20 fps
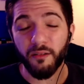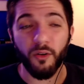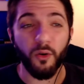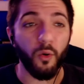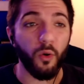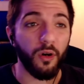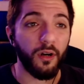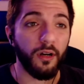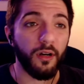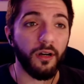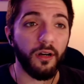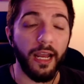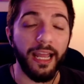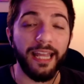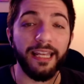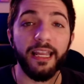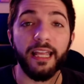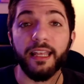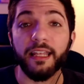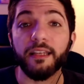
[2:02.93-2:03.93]
or
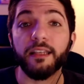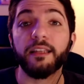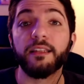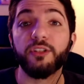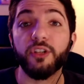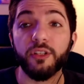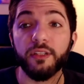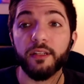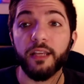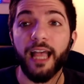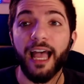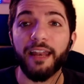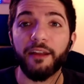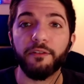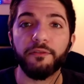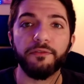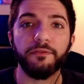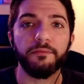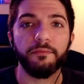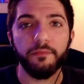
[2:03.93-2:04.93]
and and then just kind
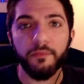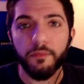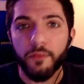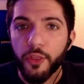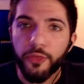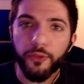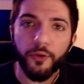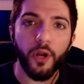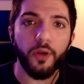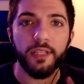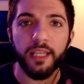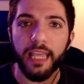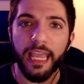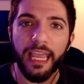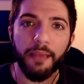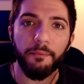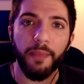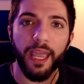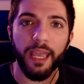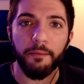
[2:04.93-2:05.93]
of throws the
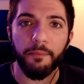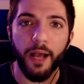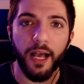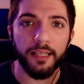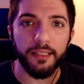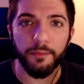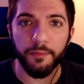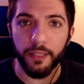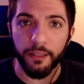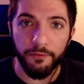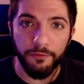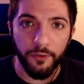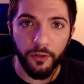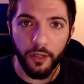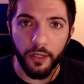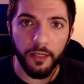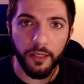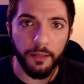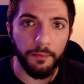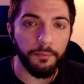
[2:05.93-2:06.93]
campaign possibly for
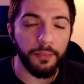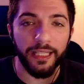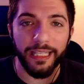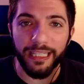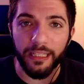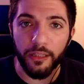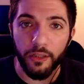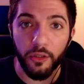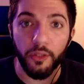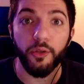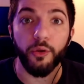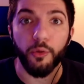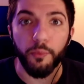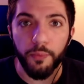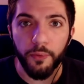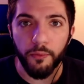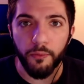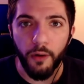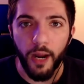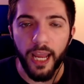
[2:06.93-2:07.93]
a complete loop,
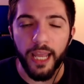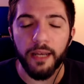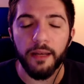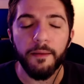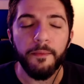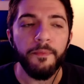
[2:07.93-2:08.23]
right?